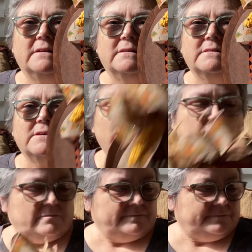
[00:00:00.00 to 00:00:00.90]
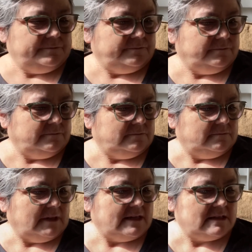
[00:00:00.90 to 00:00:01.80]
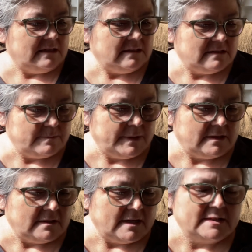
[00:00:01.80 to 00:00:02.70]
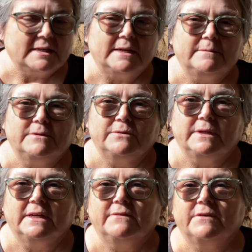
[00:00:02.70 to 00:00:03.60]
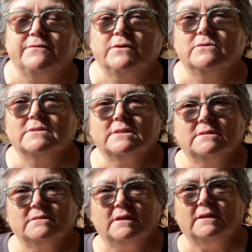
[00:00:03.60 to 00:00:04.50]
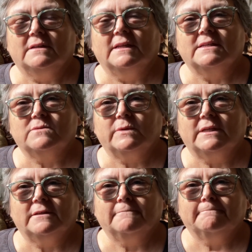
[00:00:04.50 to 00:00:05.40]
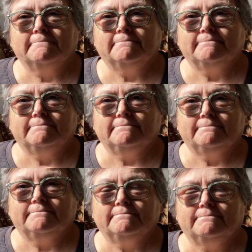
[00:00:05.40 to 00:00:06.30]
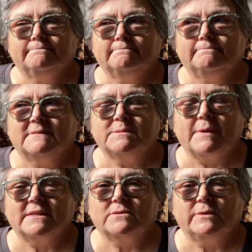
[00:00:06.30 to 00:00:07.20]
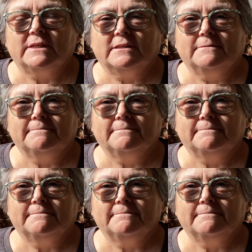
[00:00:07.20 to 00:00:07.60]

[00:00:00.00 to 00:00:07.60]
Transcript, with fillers: so, I did spend a lot of time doing FFOs uh, last week, this past week.